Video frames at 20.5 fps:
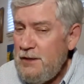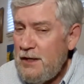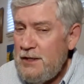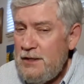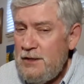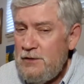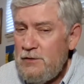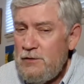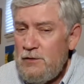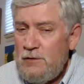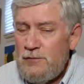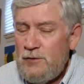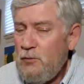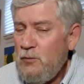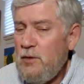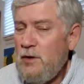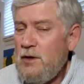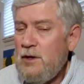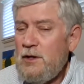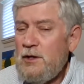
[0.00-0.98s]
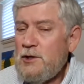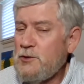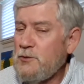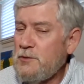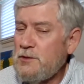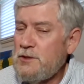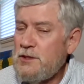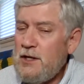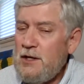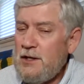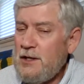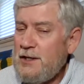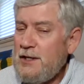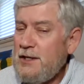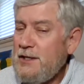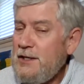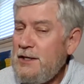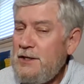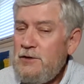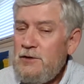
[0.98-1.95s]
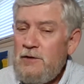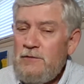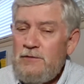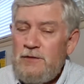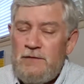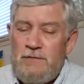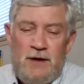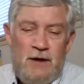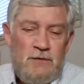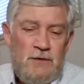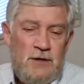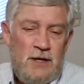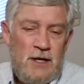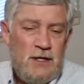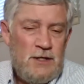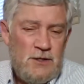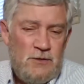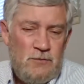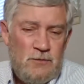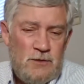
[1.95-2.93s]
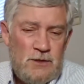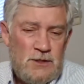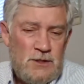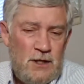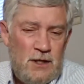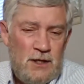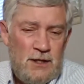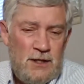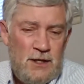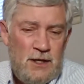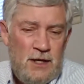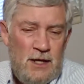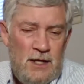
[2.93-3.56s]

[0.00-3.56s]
I didn't know if the walls were solid. I didn't know if the foundation was solid.